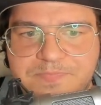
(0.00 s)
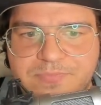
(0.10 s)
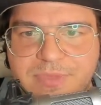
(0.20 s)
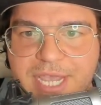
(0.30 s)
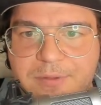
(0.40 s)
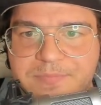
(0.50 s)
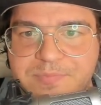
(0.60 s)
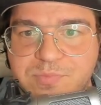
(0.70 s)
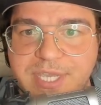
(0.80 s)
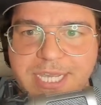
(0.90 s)
Now,
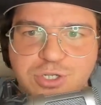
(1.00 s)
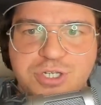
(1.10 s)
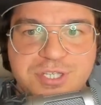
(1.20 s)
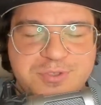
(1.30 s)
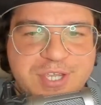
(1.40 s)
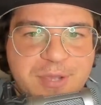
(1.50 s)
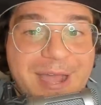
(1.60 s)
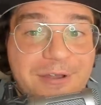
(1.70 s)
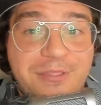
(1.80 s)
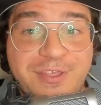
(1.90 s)
the interesting thing
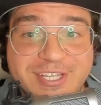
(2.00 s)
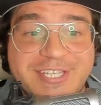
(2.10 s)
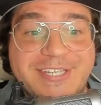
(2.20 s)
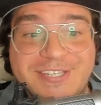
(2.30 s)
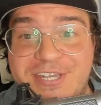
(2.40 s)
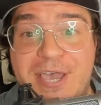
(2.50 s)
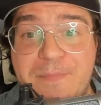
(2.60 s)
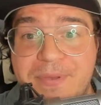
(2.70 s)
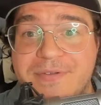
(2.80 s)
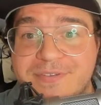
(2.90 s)
about this
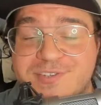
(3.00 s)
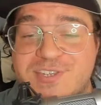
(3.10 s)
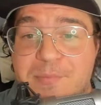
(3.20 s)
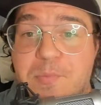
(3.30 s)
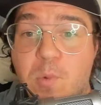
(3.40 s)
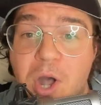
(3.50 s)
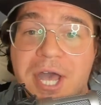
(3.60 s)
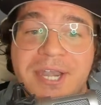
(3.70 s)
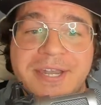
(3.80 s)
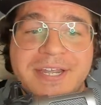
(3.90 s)
step
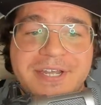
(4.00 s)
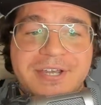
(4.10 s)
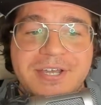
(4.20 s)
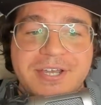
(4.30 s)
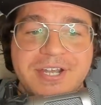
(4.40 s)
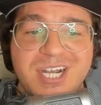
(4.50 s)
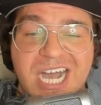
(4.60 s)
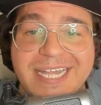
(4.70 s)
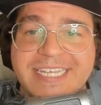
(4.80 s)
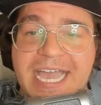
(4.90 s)
1,
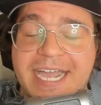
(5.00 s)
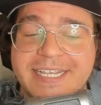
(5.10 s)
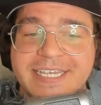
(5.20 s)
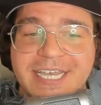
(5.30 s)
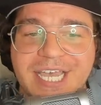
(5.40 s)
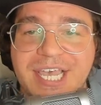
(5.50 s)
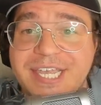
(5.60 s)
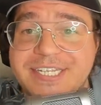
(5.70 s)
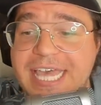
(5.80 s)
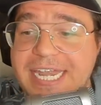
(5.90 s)
contact,
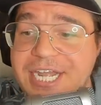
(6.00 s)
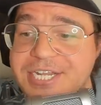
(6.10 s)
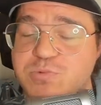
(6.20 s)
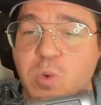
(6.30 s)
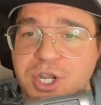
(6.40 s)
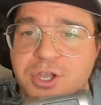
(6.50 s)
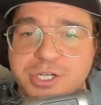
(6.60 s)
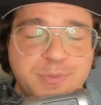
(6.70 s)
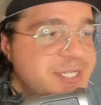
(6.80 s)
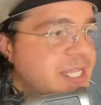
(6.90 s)
is that it is
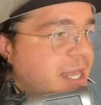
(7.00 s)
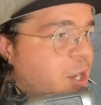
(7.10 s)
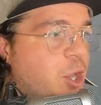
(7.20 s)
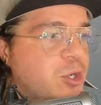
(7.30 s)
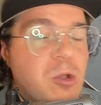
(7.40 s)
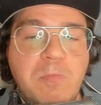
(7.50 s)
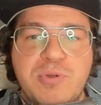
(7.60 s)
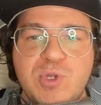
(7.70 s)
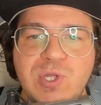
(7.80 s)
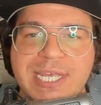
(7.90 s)
100%
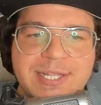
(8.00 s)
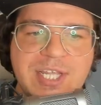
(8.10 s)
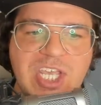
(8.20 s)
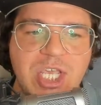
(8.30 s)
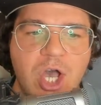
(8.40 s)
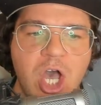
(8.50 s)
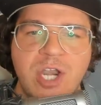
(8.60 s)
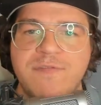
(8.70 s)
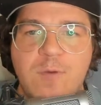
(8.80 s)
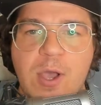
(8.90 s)
completely
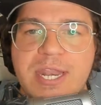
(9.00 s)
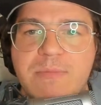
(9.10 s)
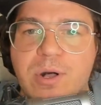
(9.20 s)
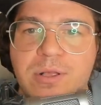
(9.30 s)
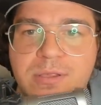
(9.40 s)
unavoidable,